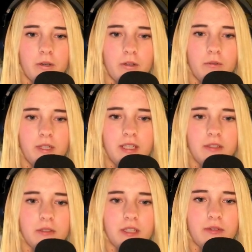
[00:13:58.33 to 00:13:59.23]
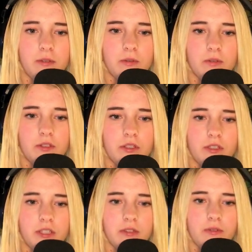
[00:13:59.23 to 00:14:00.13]
Oh, you really don't have to
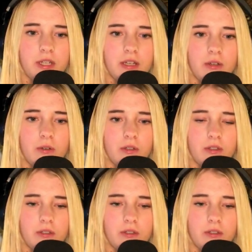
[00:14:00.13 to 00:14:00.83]
charge it for that long.